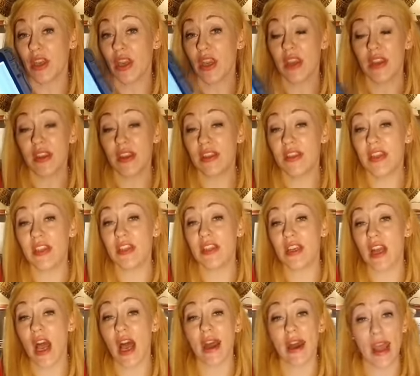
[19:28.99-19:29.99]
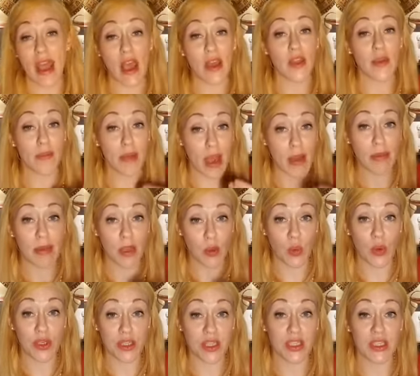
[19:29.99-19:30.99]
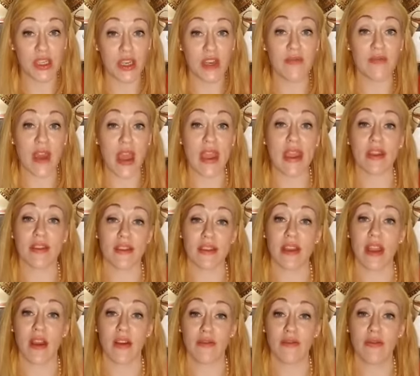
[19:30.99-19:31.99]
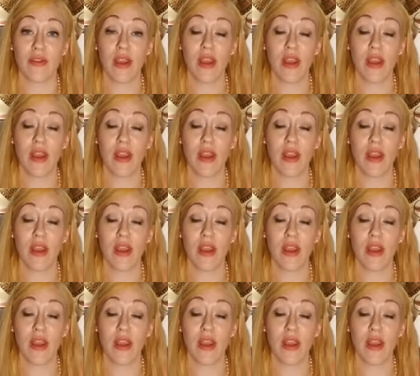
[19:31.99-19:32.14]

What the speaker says: This is not how the public wishes to convey itself.